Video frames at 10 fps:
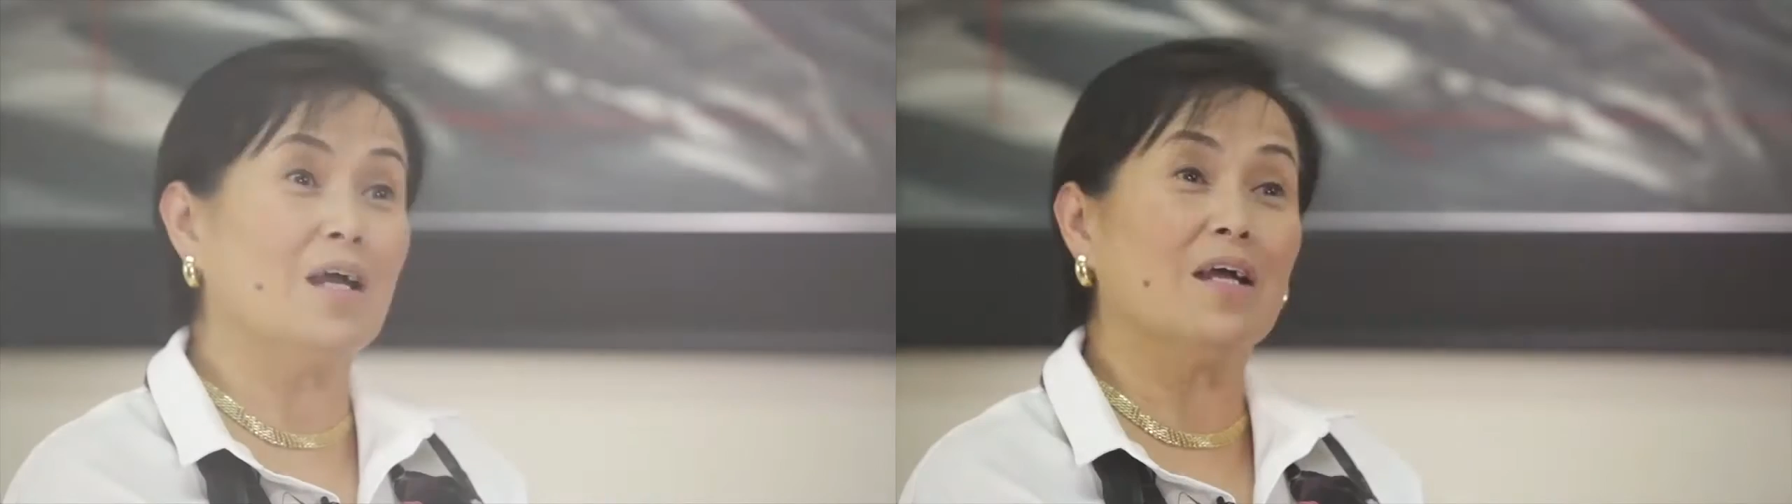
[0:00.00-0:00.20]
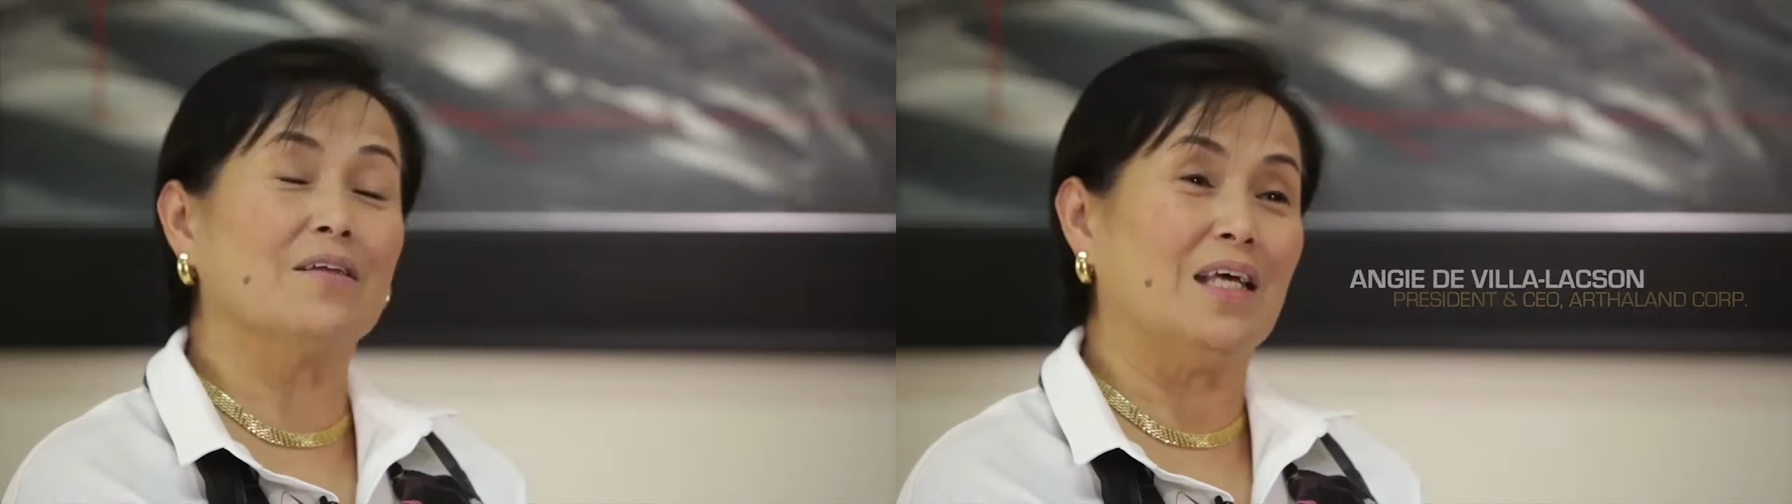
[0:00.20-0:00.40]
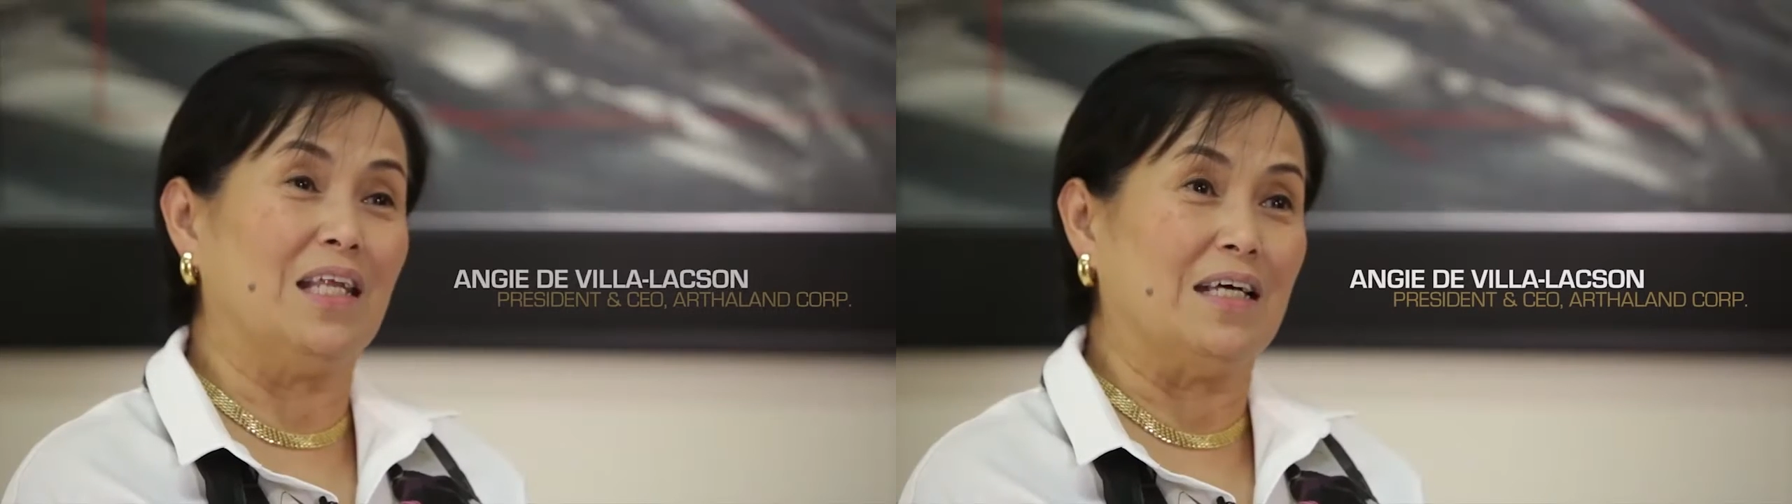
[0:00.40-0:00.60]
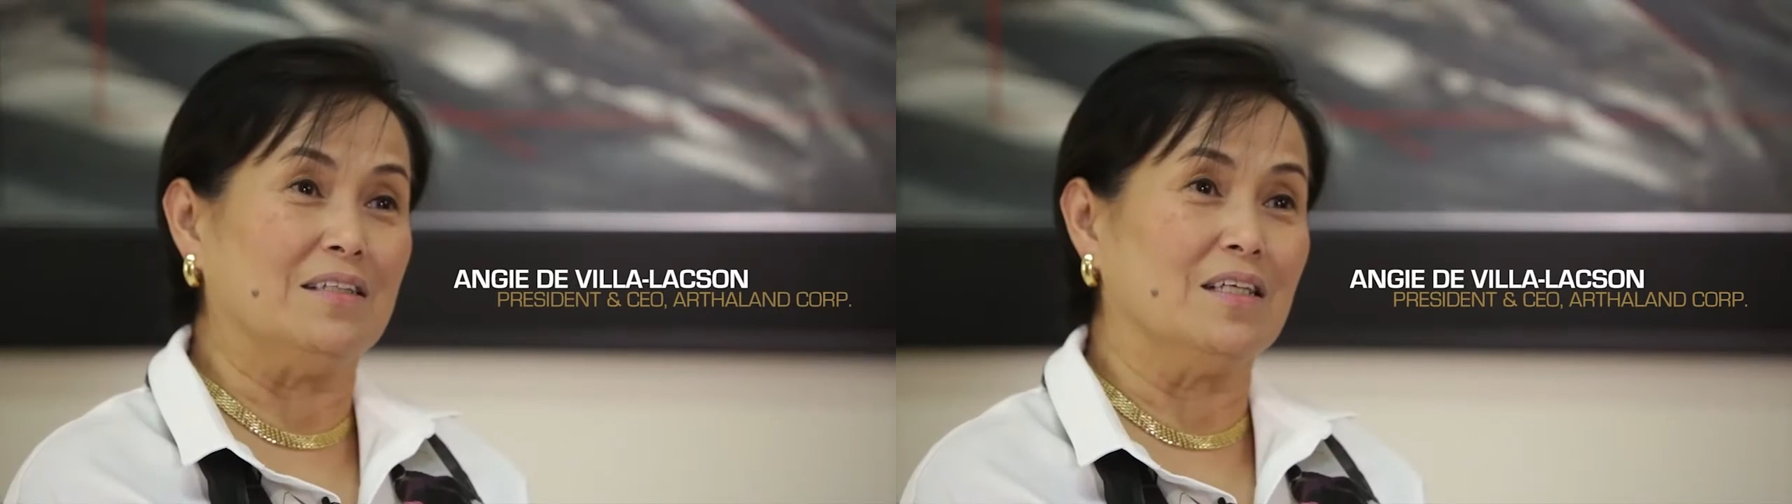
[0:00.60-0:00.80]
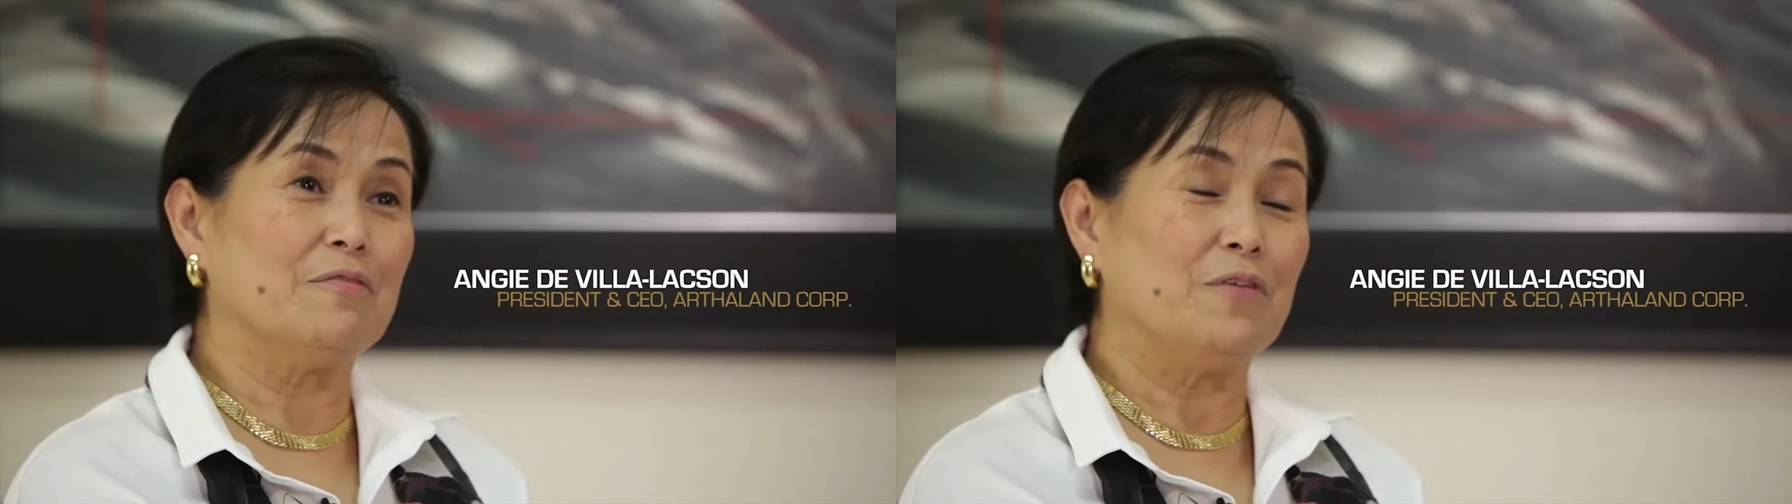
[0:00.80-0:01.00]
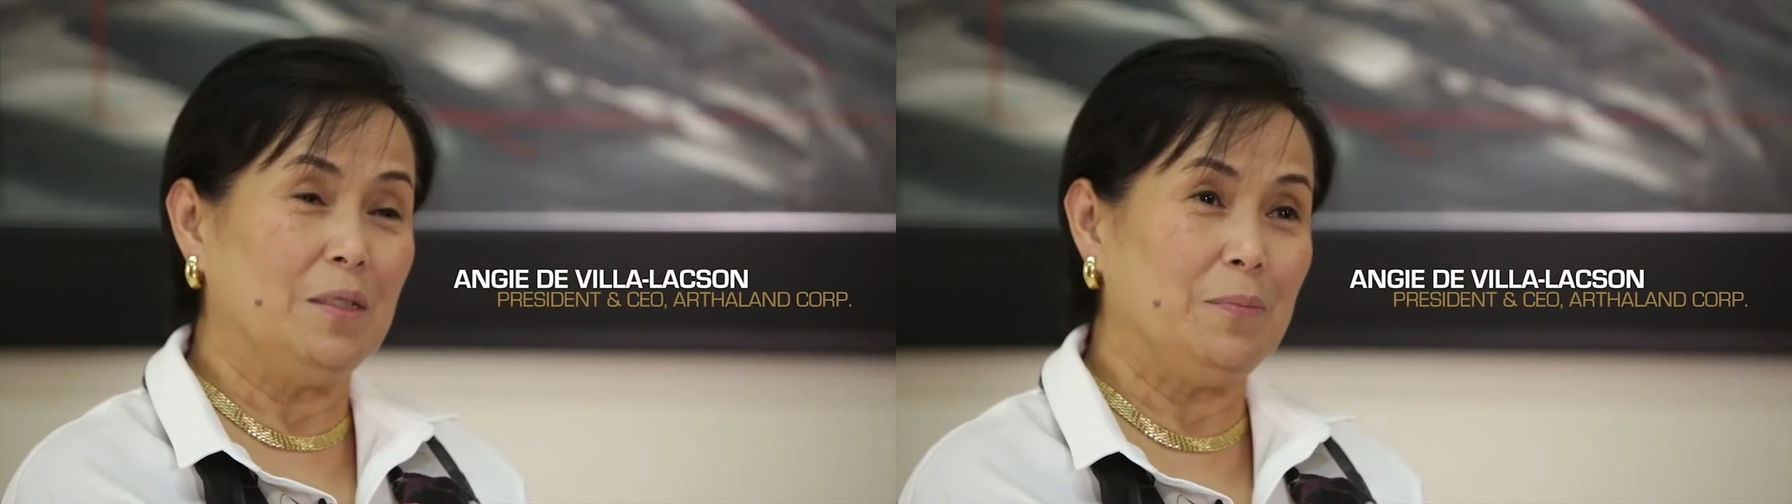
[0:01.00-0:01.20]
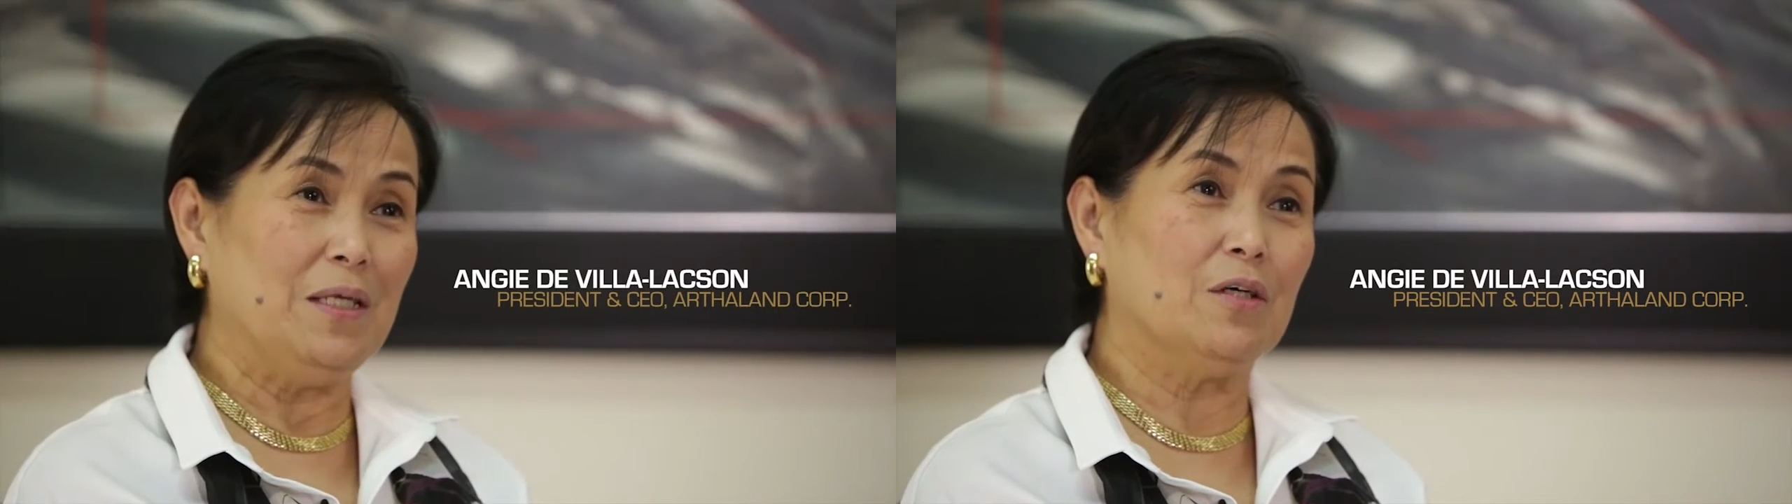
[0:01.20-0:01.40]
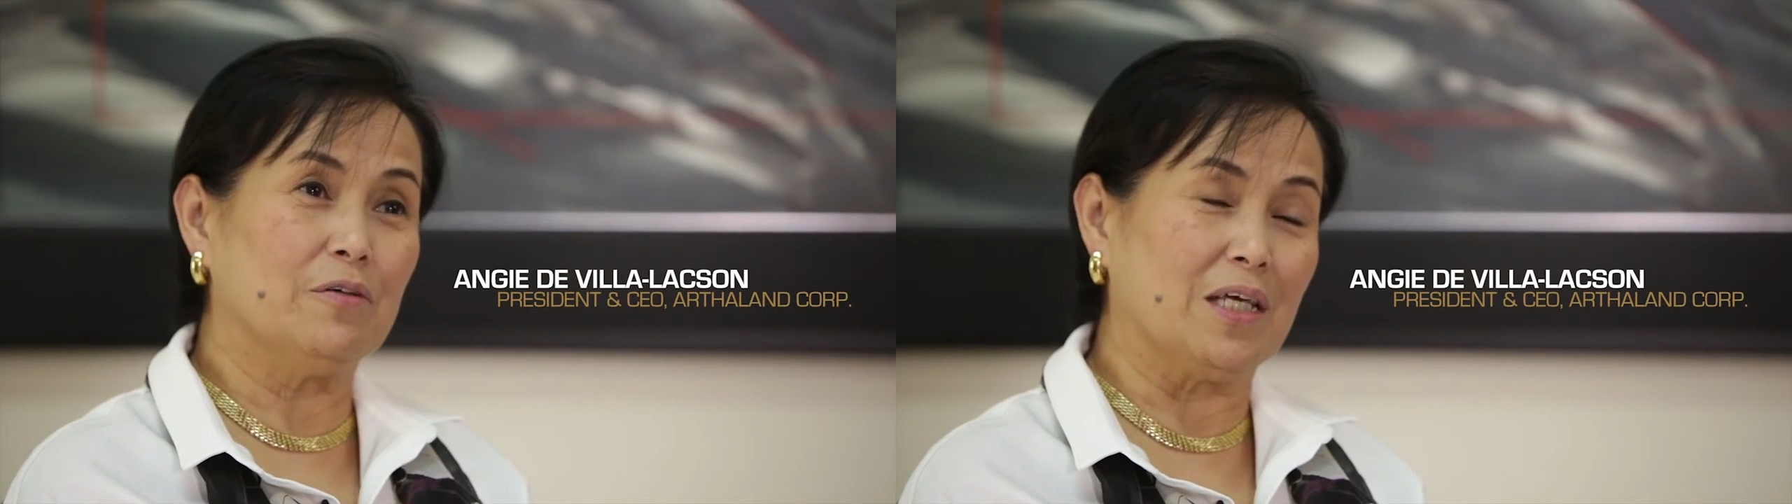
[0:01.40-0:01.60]
are Arthaland, a
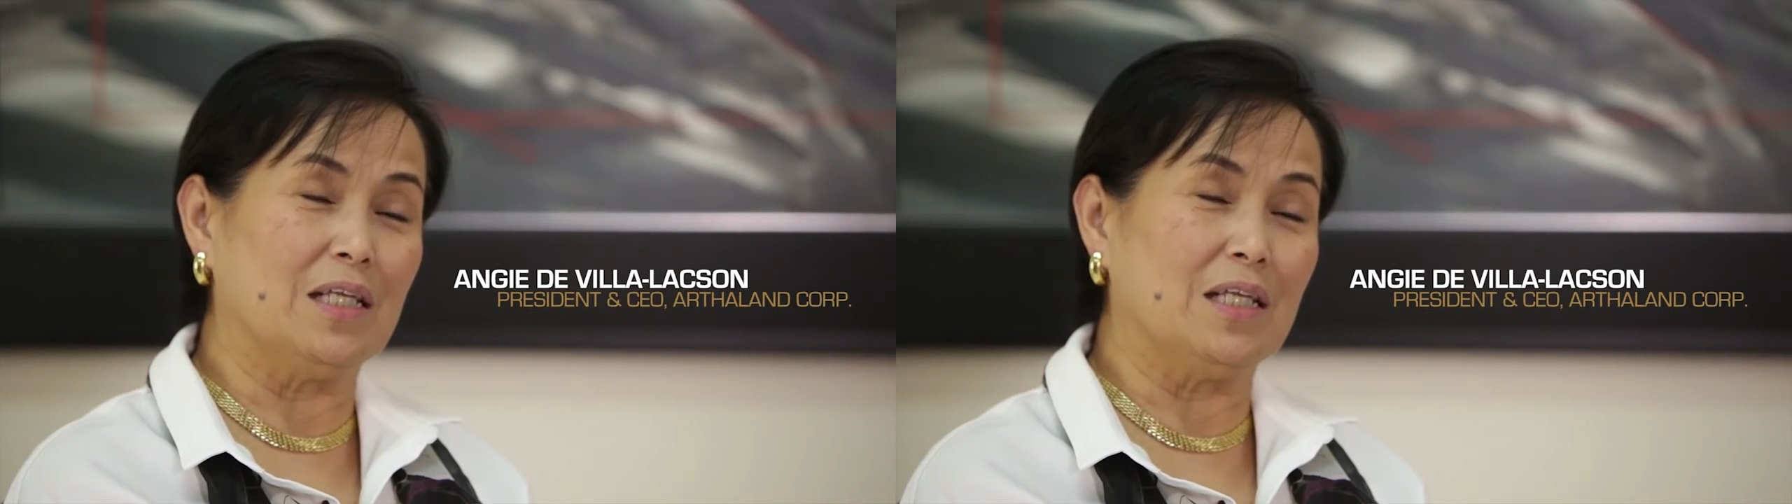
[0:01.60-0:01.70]
Filipino